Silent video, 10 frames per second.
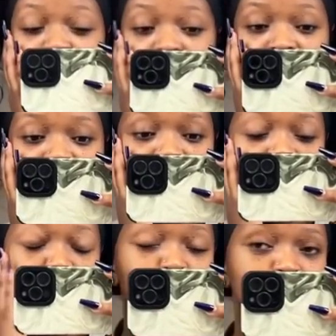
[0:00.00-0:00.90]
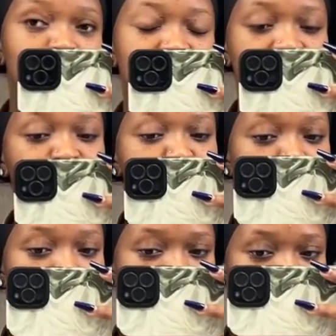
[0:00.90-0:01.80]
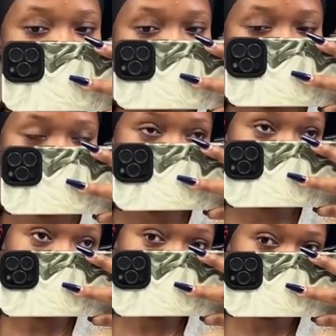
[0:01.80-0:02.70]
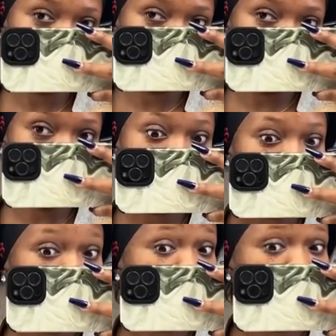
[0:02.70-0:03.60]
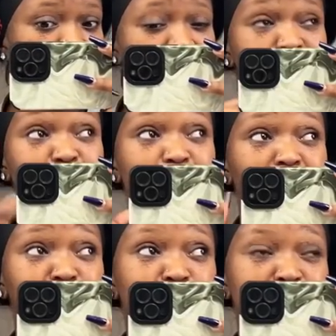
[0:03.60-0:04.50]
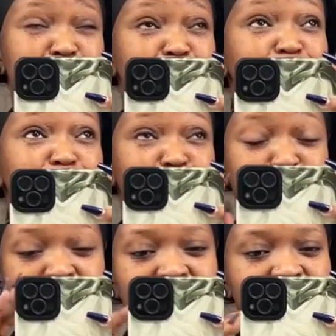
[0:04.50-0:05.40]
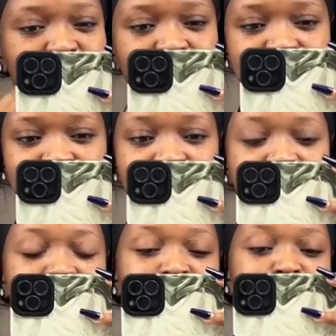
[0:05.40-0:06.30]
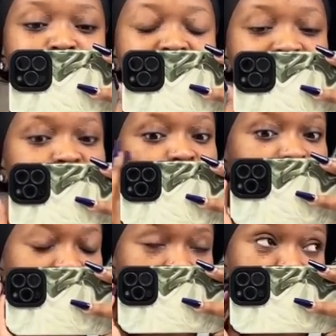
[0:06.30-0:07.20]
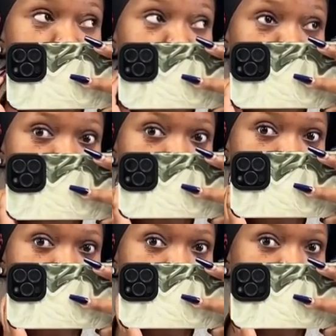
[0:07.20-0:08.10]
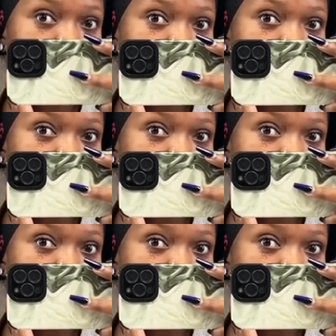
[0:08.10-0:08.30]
And also I've been working ever since I got here. Like every day, and we work for like so many hours. So by the time I'm done, I'm so beat.